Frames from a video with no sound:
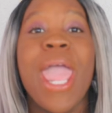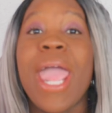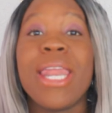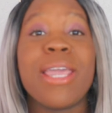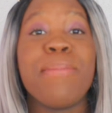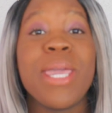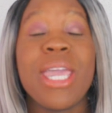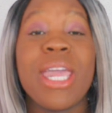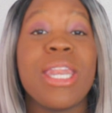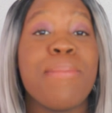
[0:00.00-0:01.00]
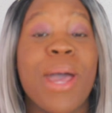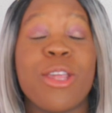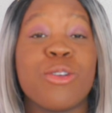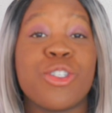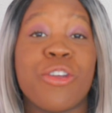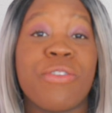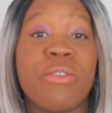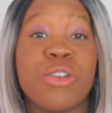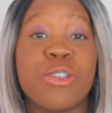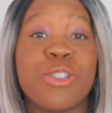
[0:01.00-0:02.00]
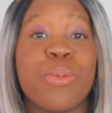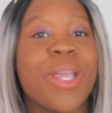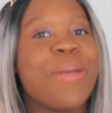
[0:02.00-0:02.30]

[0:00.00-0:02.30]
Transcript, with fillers: And it could be anybody who's your favorite YouTuber.